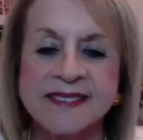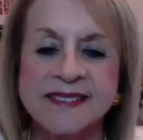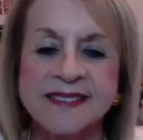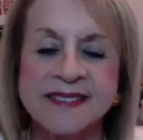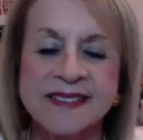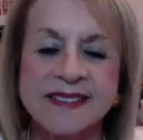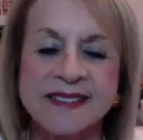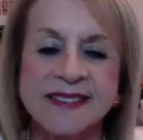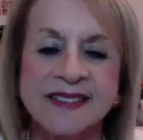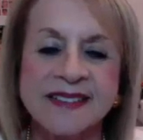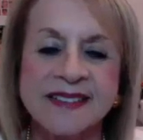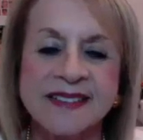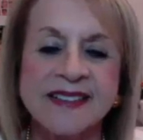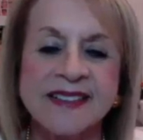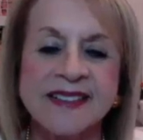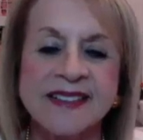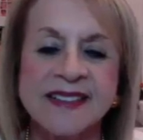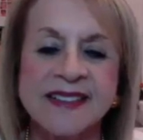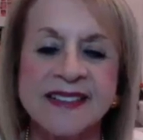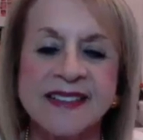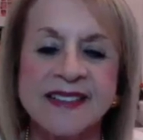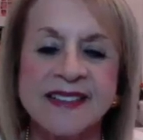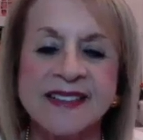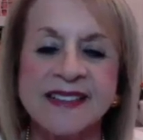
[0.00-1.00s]

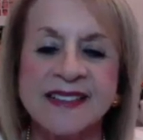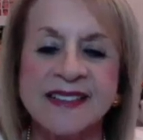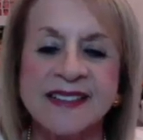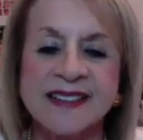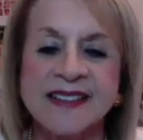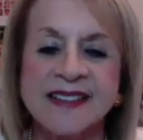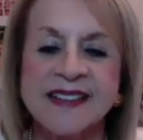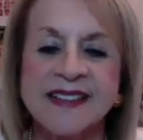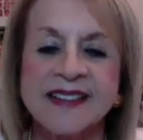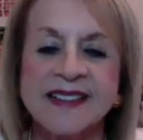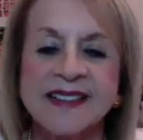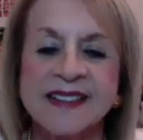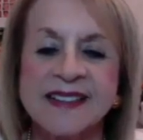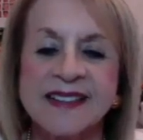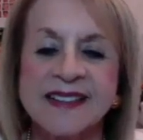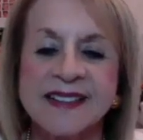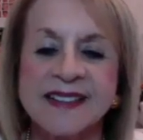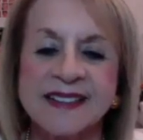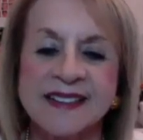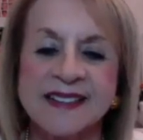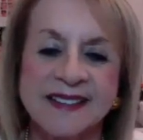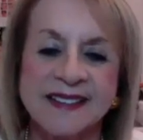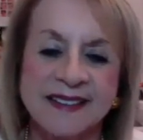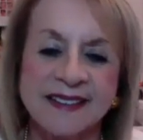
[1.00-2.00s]

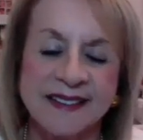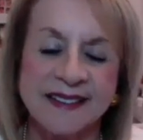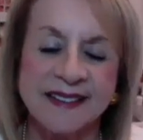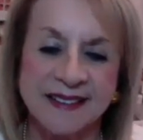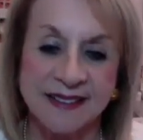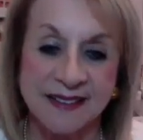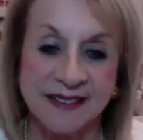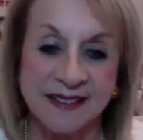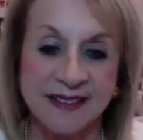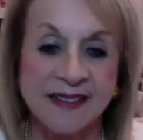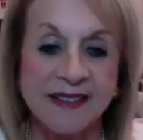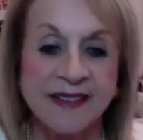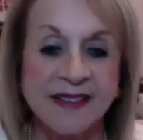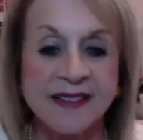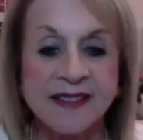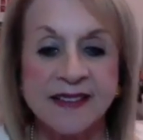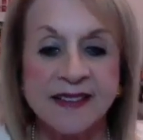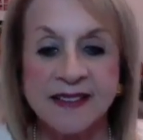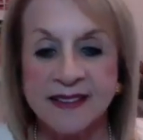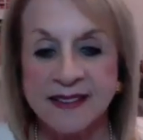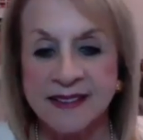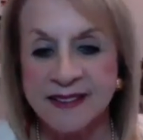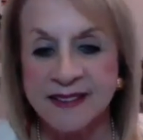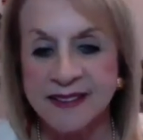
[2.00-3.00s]
(not speaking)